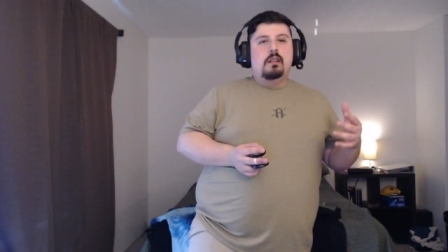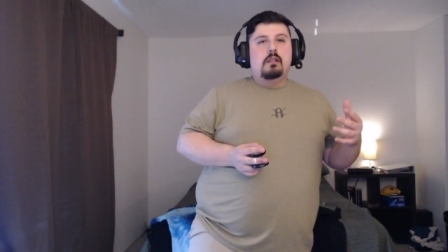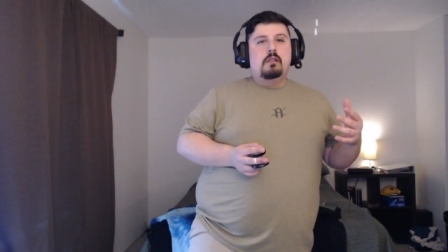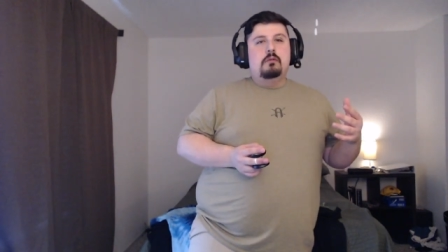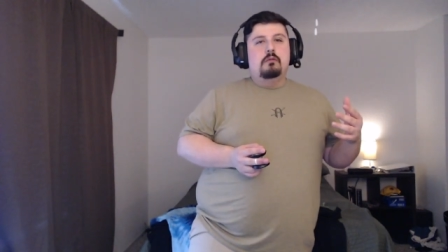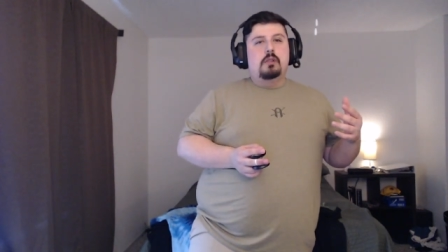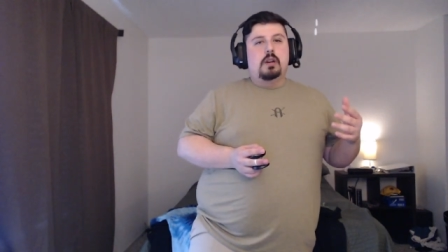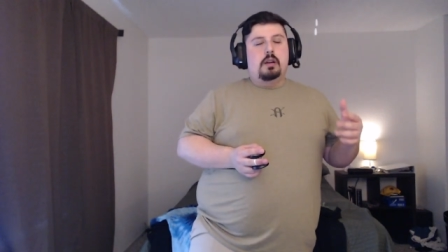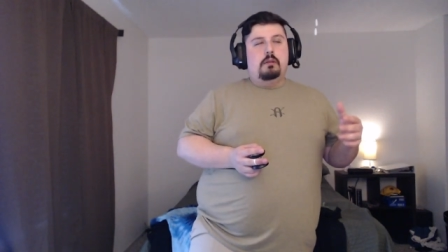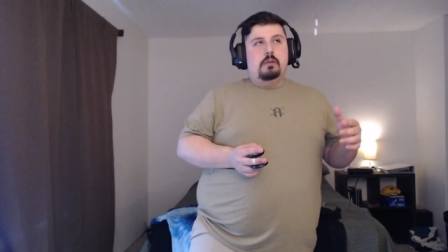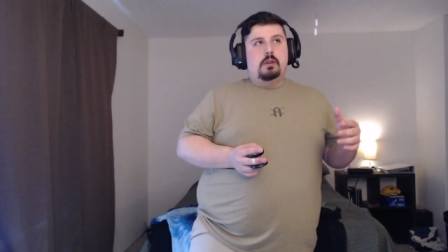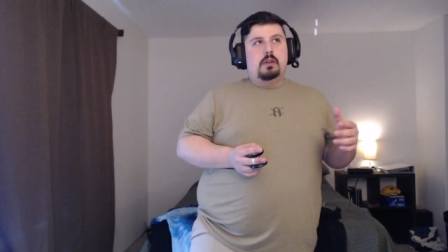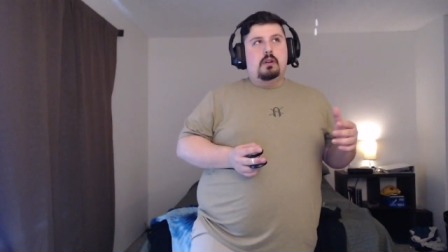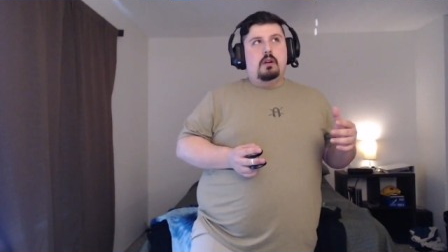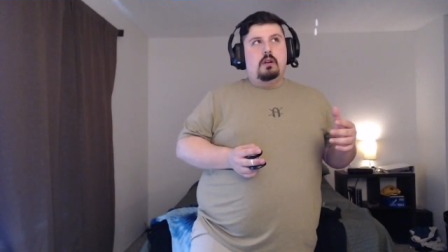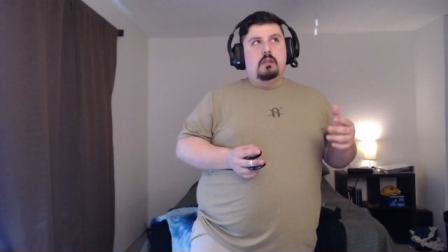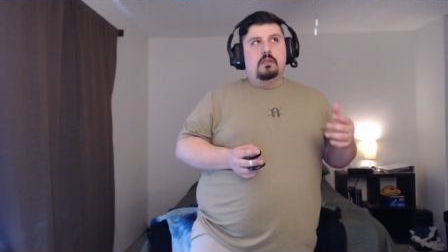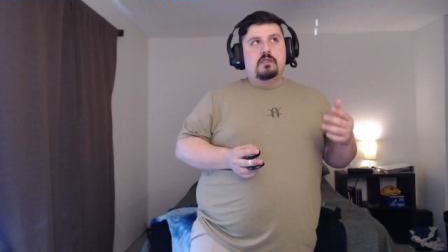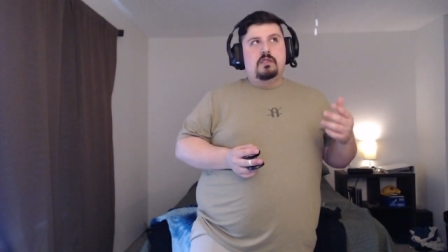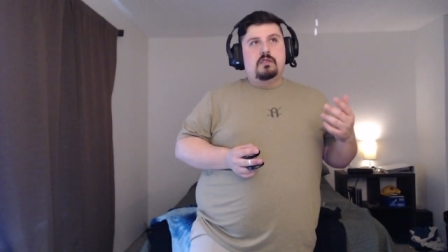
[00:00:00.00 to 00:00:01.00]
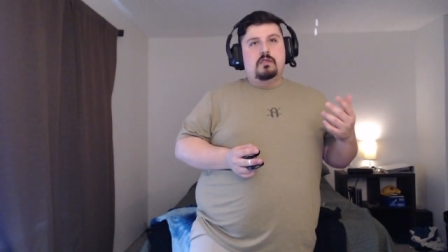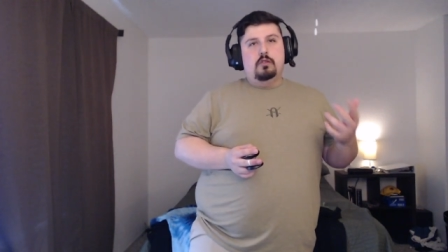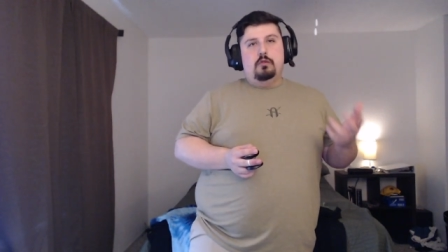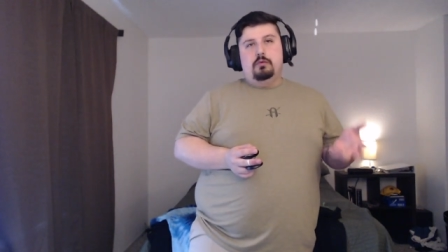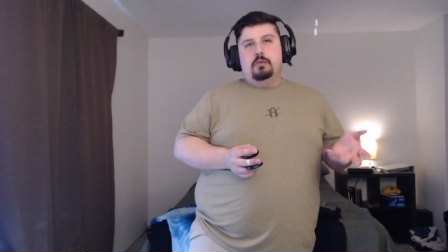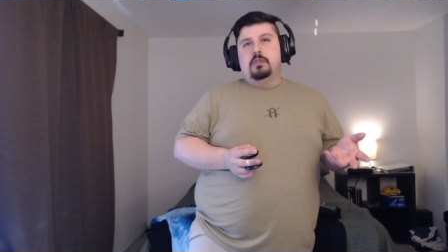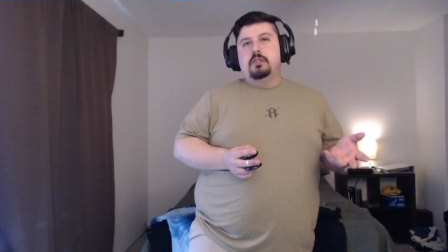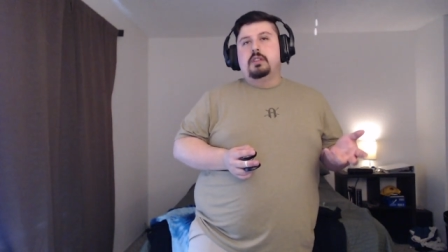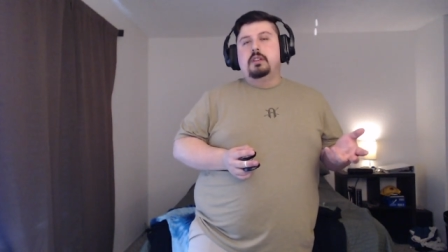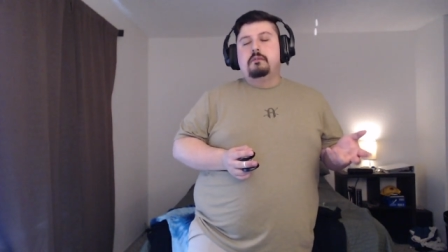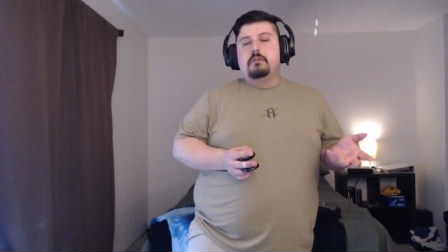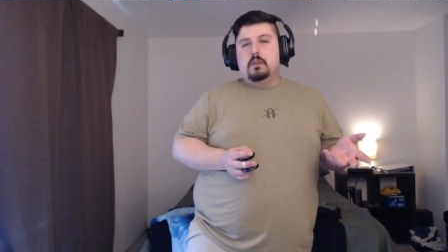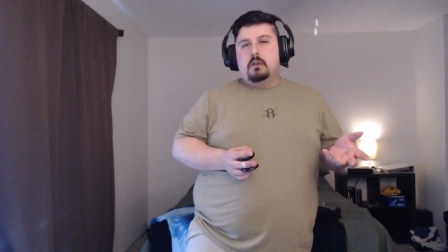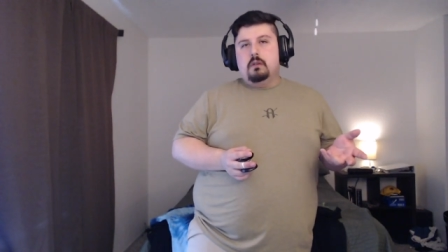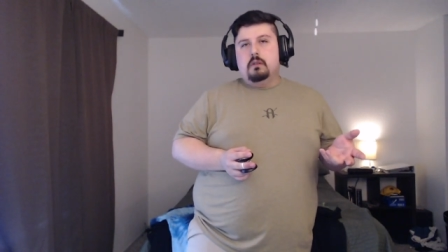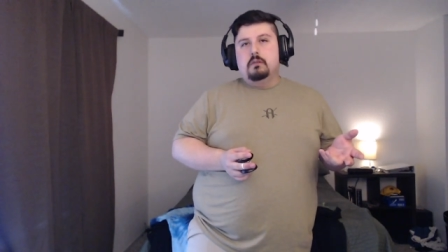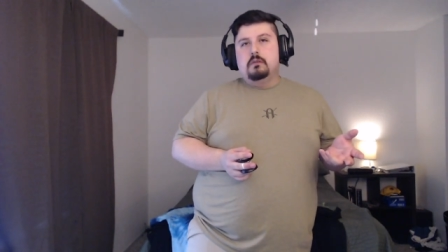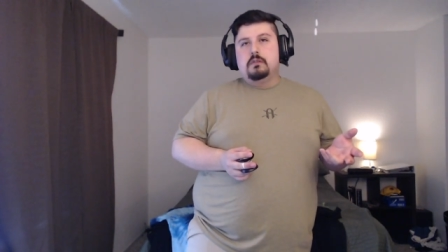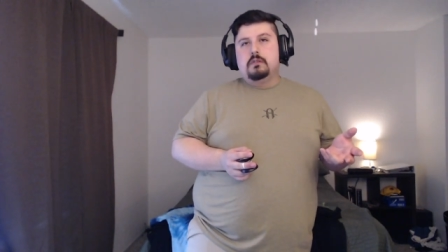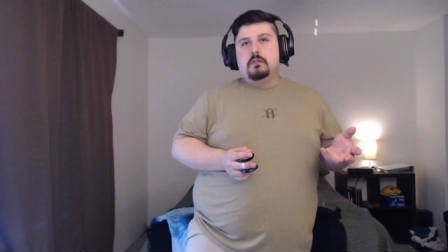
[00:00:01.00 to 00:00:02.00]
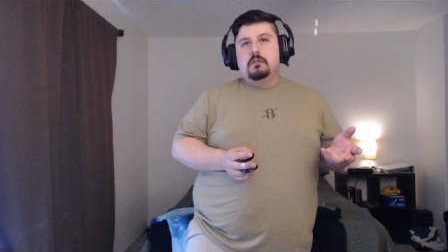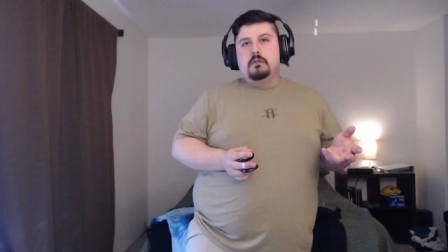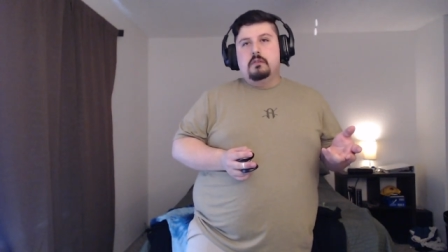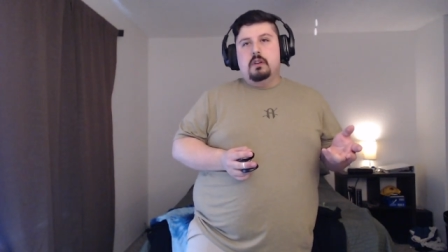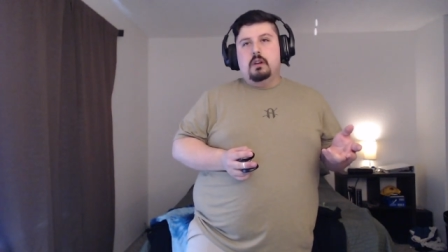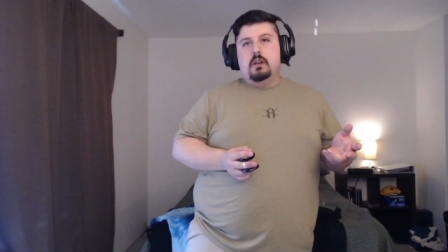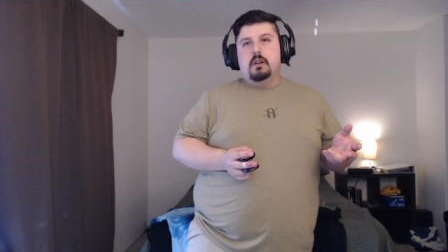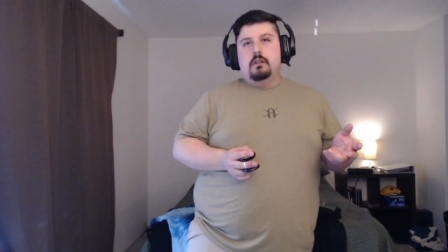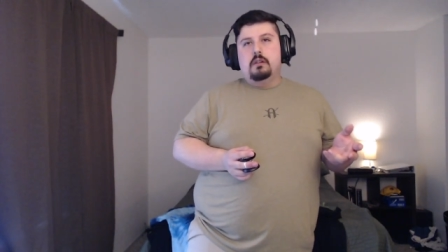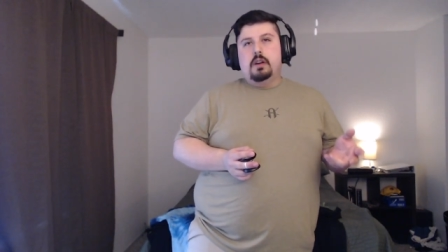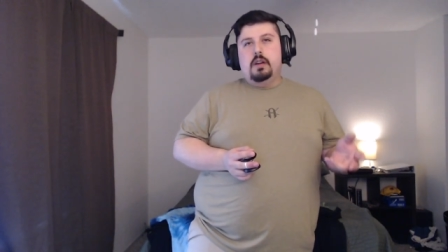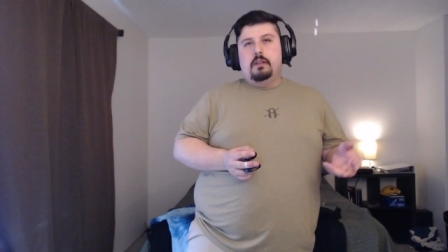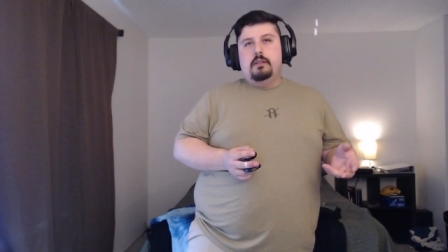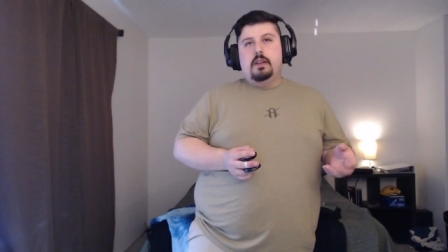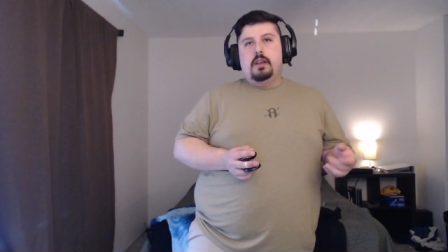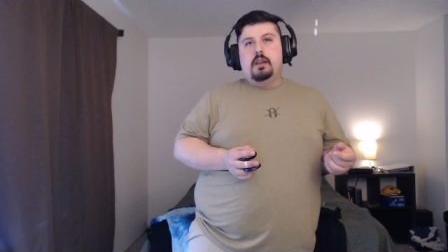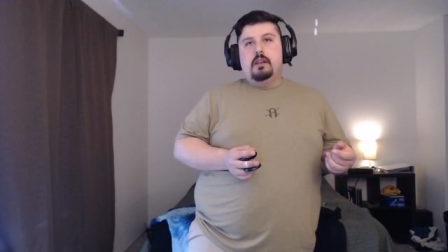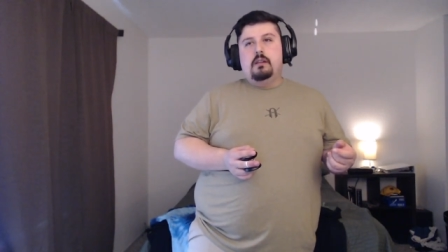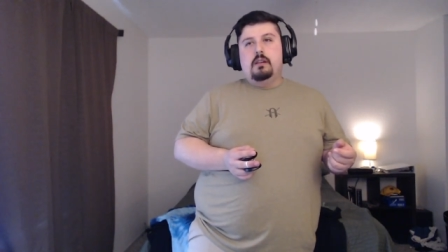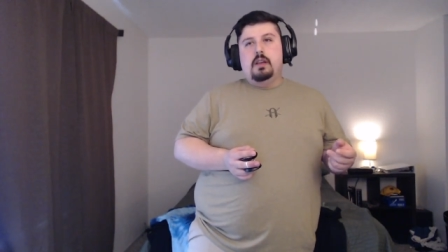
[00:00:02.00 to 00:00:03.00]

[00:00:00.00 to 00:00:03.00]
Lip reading: what I would call super difficult or anything.